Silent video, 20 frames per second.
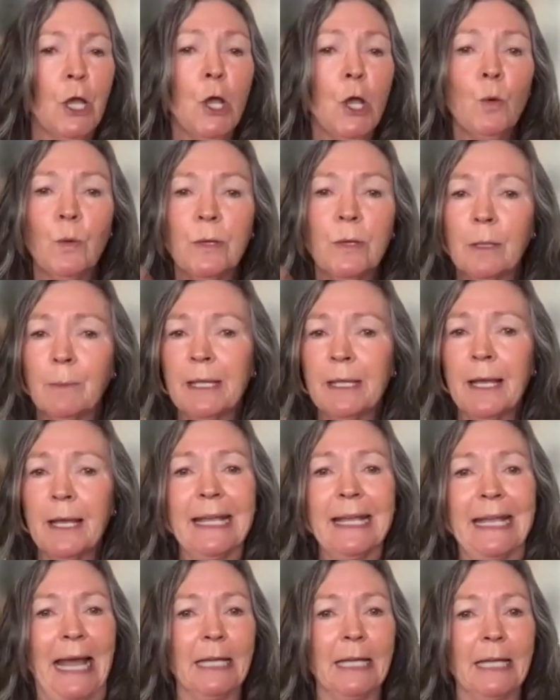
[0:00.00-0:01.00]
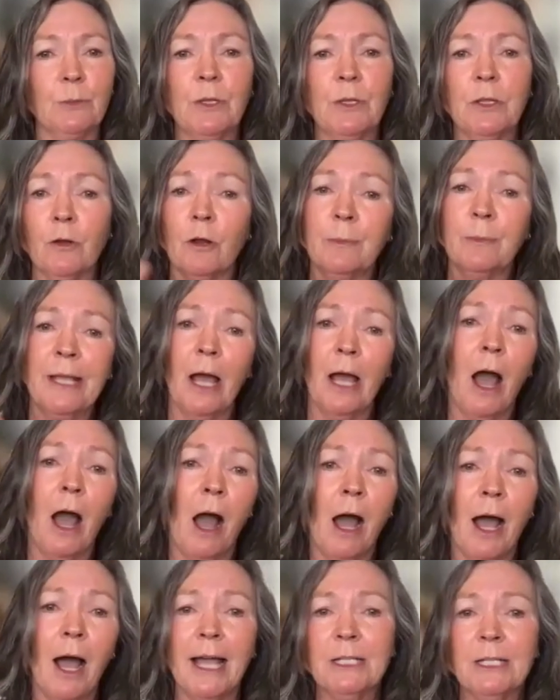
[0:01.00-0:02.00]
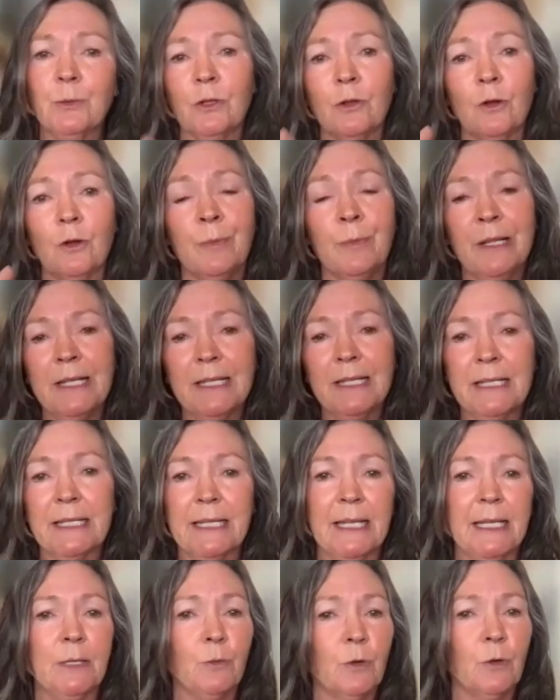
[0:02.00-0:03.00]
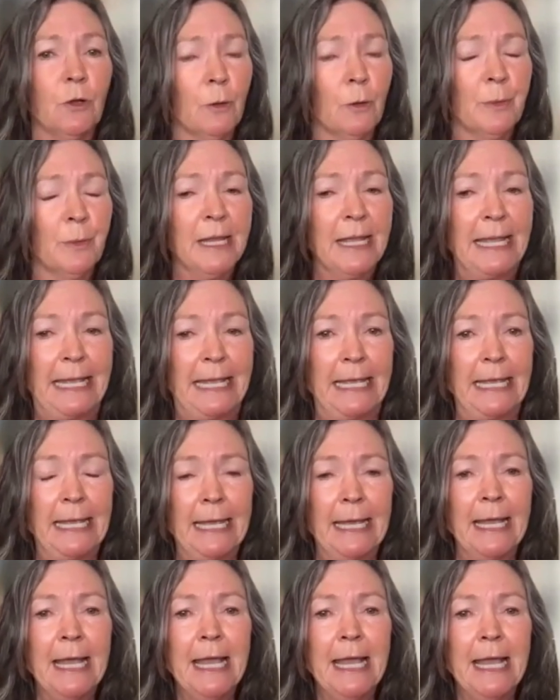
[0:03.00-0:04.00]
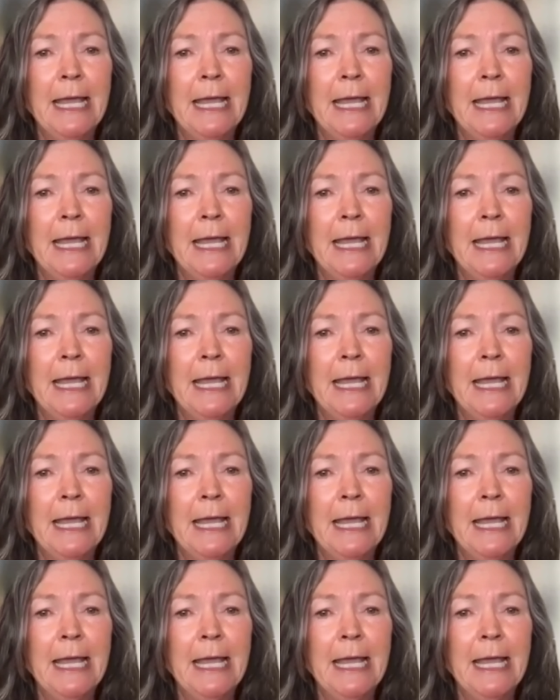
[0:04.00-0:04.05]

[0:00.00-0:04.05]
whether it be our gut, whether it be our eyes, whether it be our skin, whether it be your hair.